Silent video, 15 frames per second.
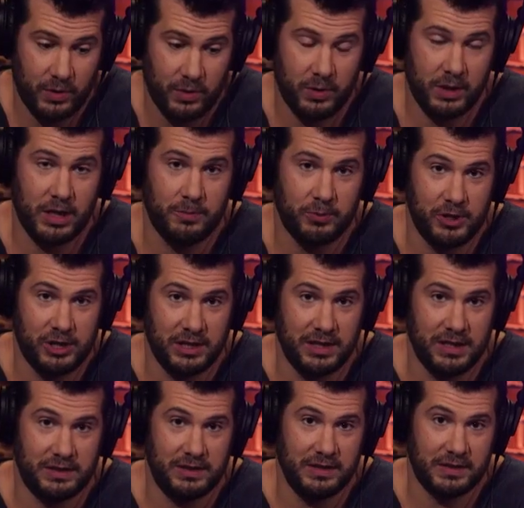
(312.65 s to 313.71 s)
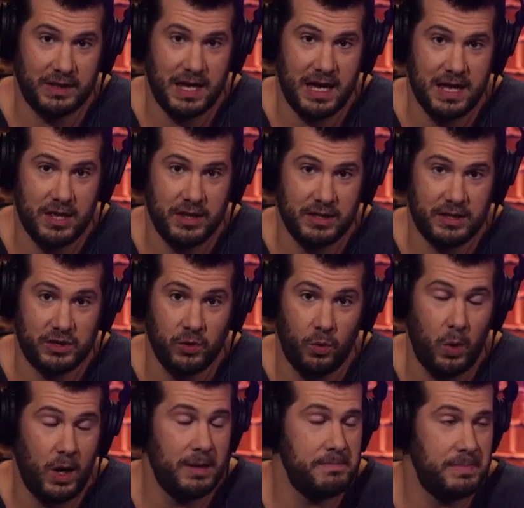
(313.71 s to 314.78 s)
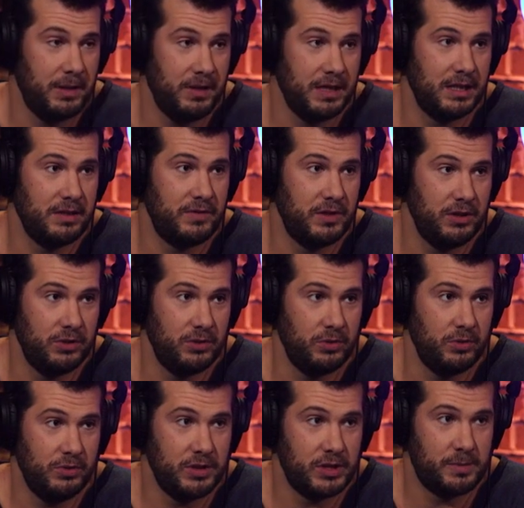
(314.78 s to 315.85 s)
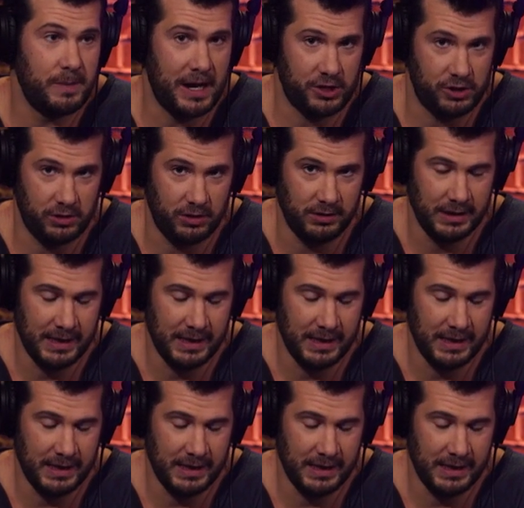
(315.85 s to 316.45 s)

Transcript: we really appreciate it. This is it's the 1 billion view special.